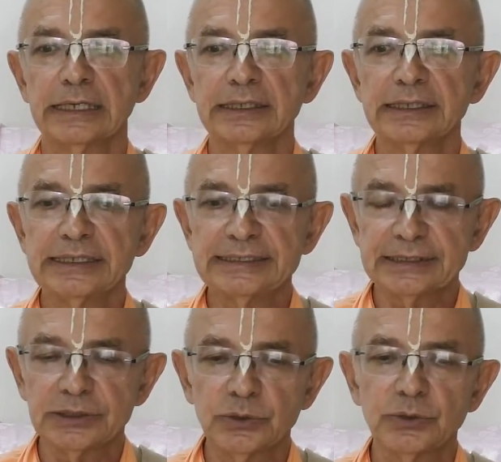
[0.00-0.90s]

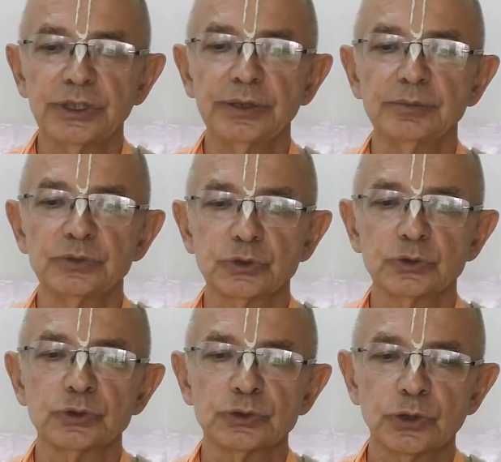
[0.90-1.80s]
listen to him,
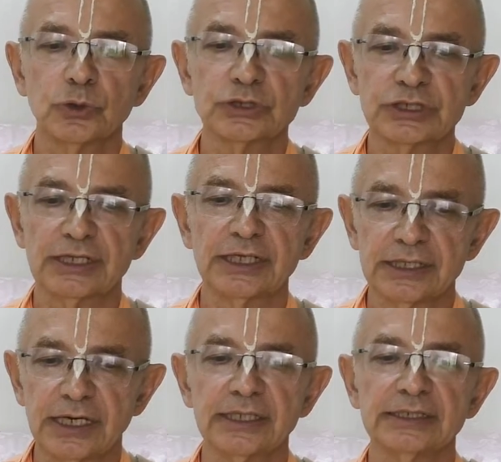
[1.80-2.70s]

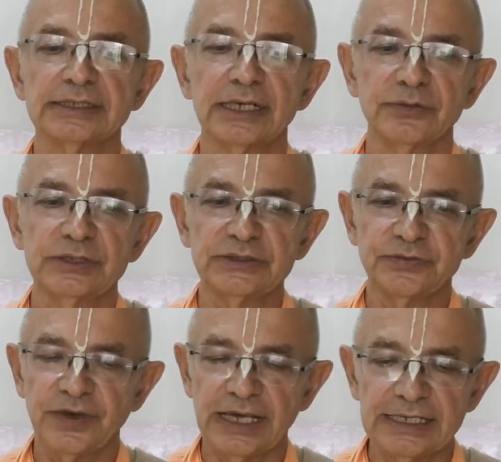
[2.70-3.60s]
Shradhadanasya, with
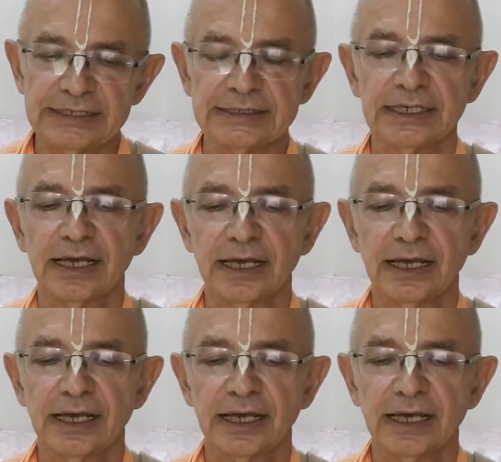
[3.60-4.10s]
faith,